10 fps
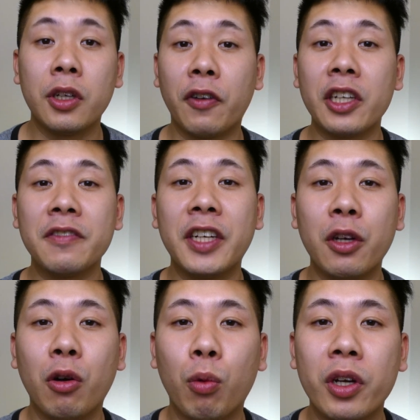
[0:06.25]
So for this
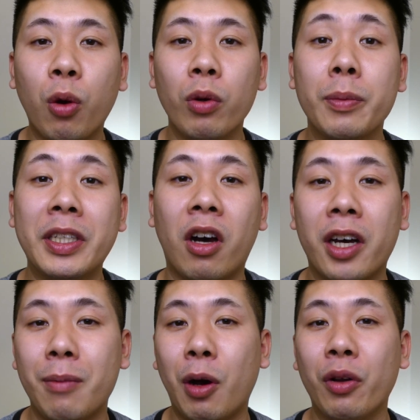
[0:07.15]
video, we're going to be
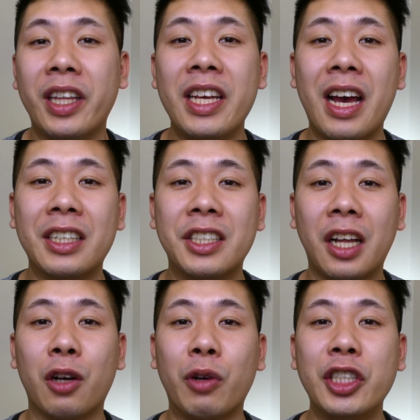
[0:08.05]
talking about the
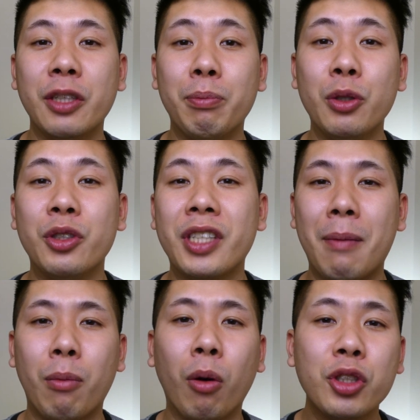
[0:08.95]
acceleration boost
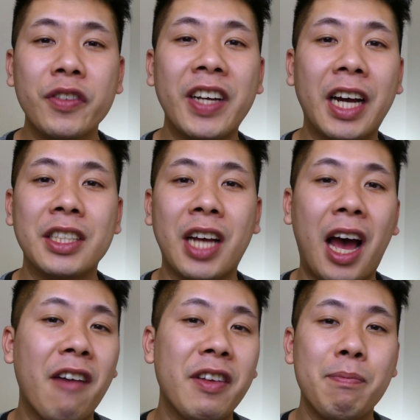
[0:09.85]
that most of you guys
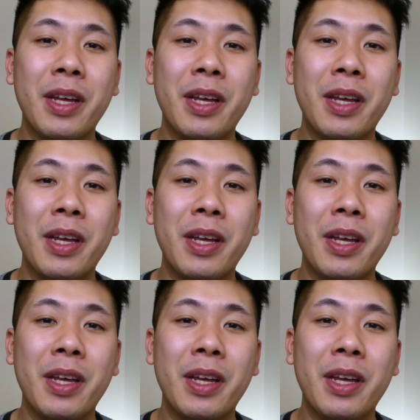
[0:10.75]
haven't